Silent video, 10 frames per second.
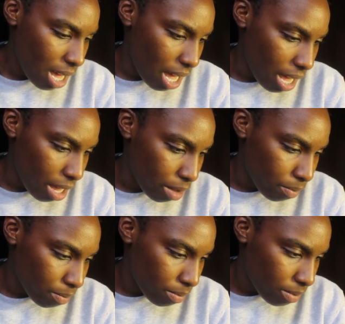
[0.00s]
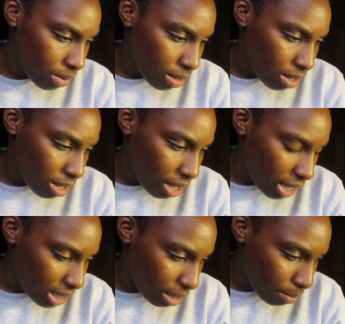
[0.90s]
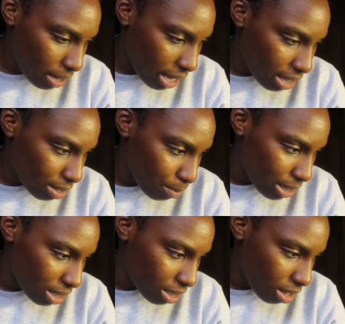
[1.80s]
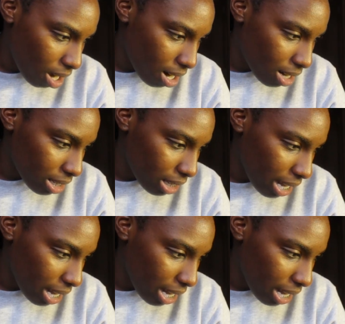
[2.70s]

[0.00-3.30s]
It seems like this with this card,